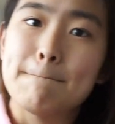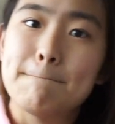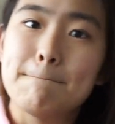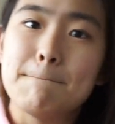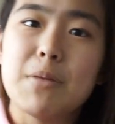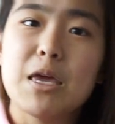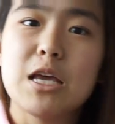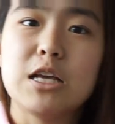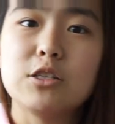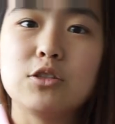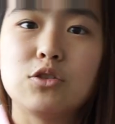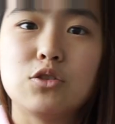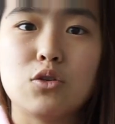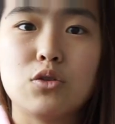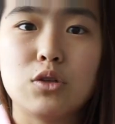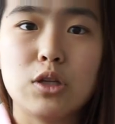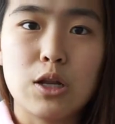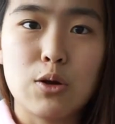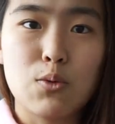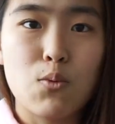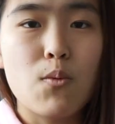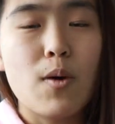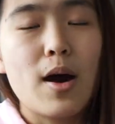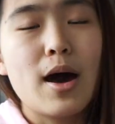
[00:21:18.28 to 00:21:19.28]
being sold
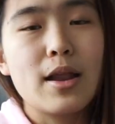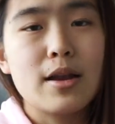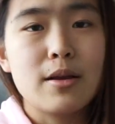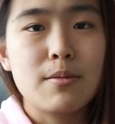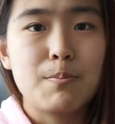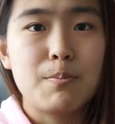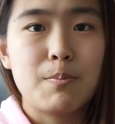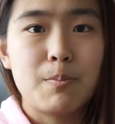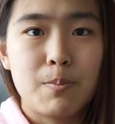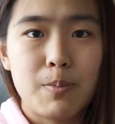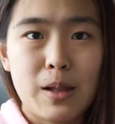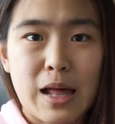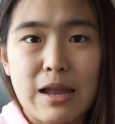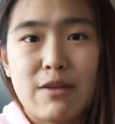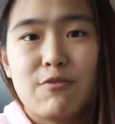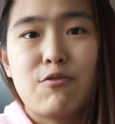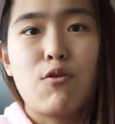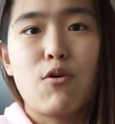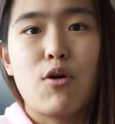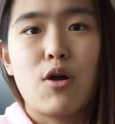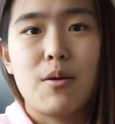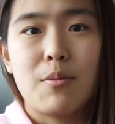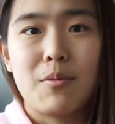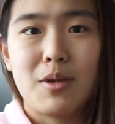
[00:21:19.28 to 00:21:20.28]
in one
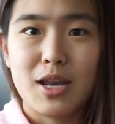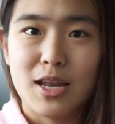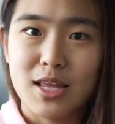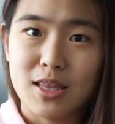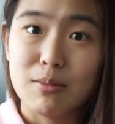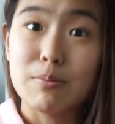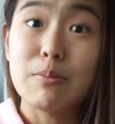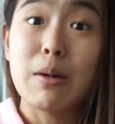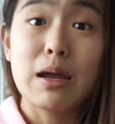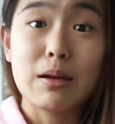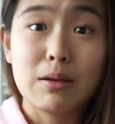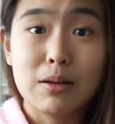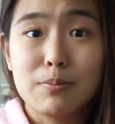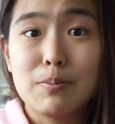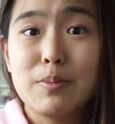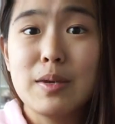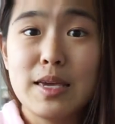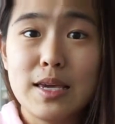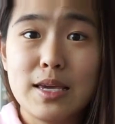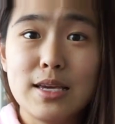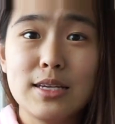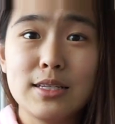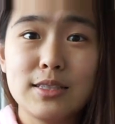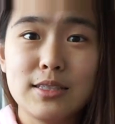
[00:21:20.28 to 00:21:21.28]
platform and it might
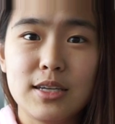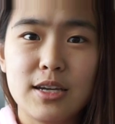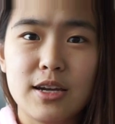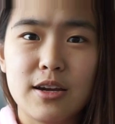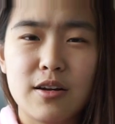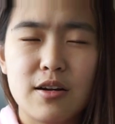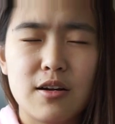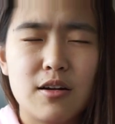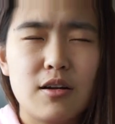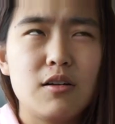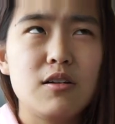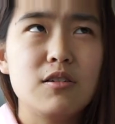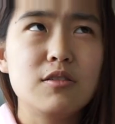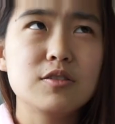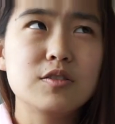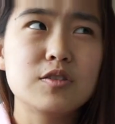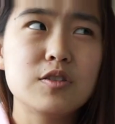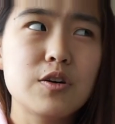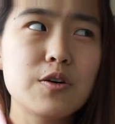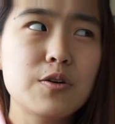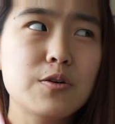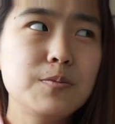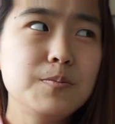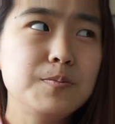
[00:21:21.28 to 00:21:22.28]
be easier.
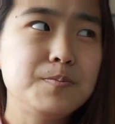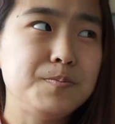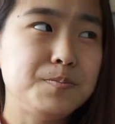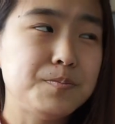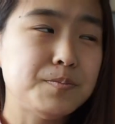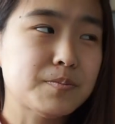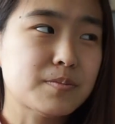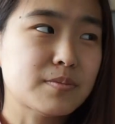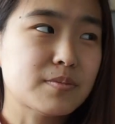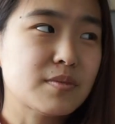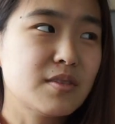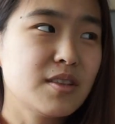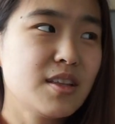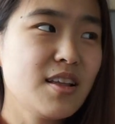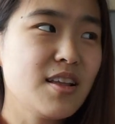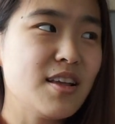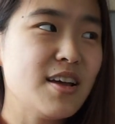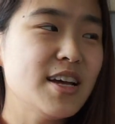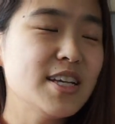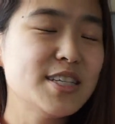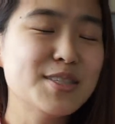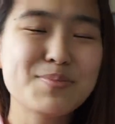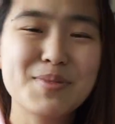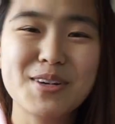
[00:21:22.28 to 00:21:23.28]
Also,
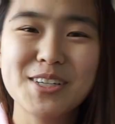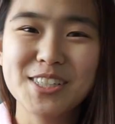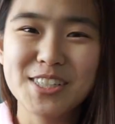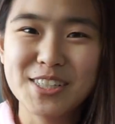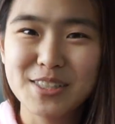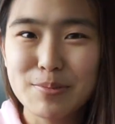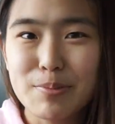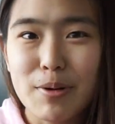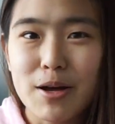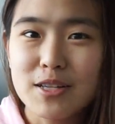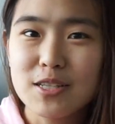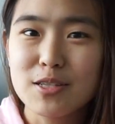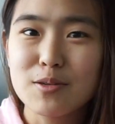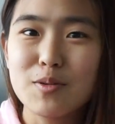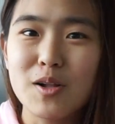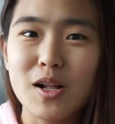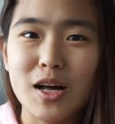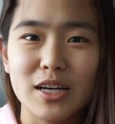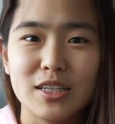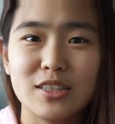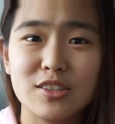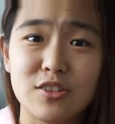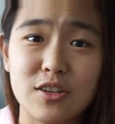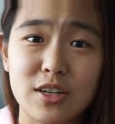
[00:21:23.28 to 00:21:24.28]
as much as possible,
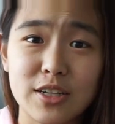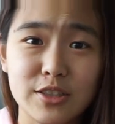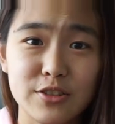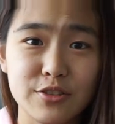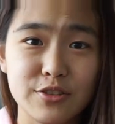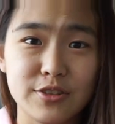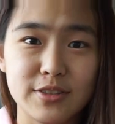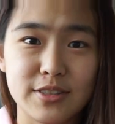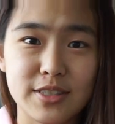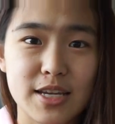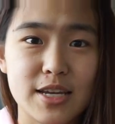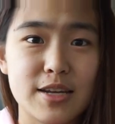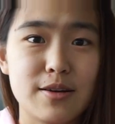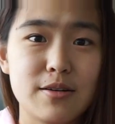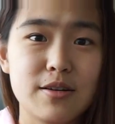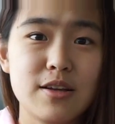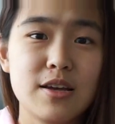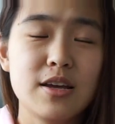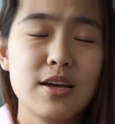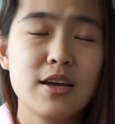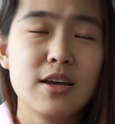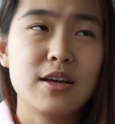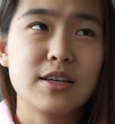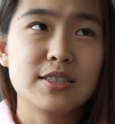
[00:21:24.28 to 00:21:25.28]
I try to send
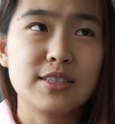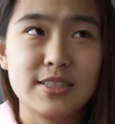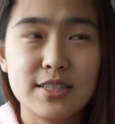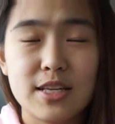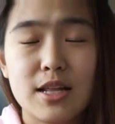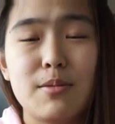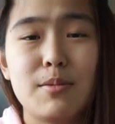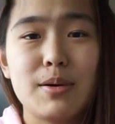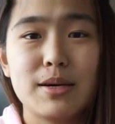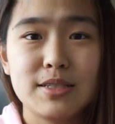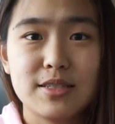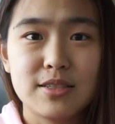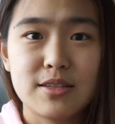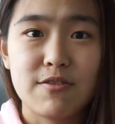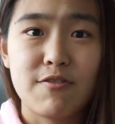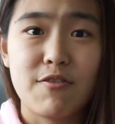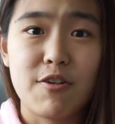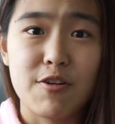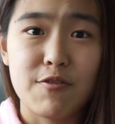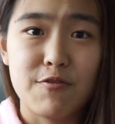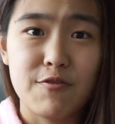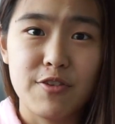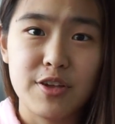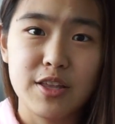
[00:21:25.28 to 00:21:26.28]
sell my stuff
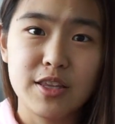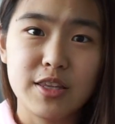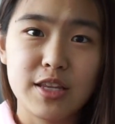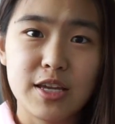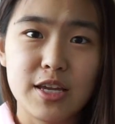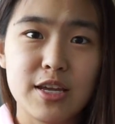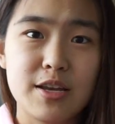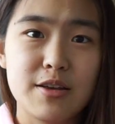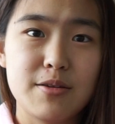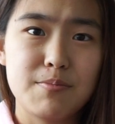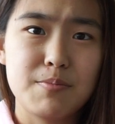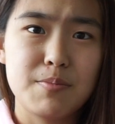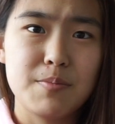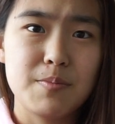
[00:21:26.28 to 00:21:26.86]
on Vinted